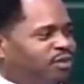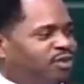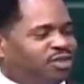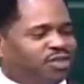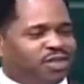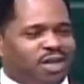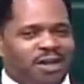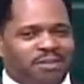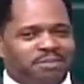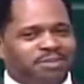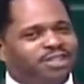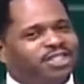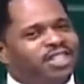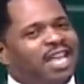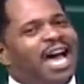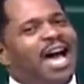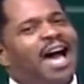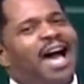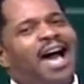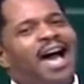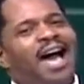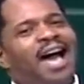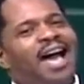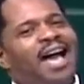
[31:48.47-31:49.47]

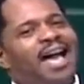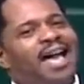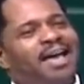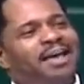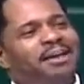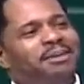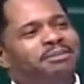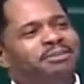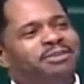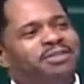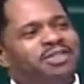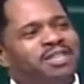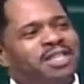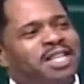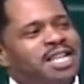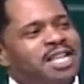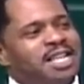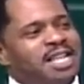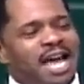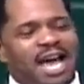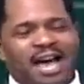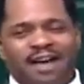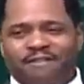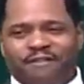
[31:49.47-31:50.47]
Sometimes
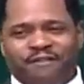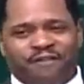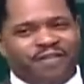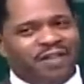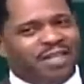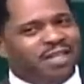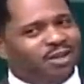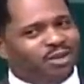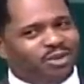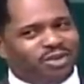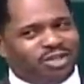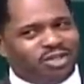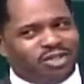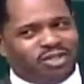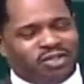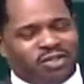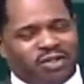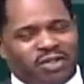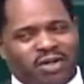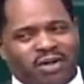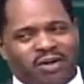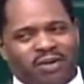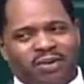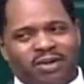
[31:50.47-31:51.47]
I feel
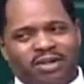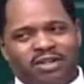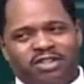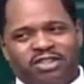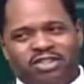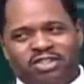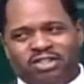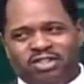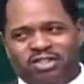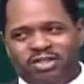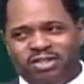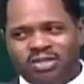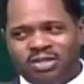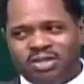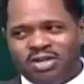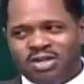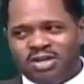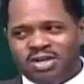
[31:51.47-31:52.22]
discouraged.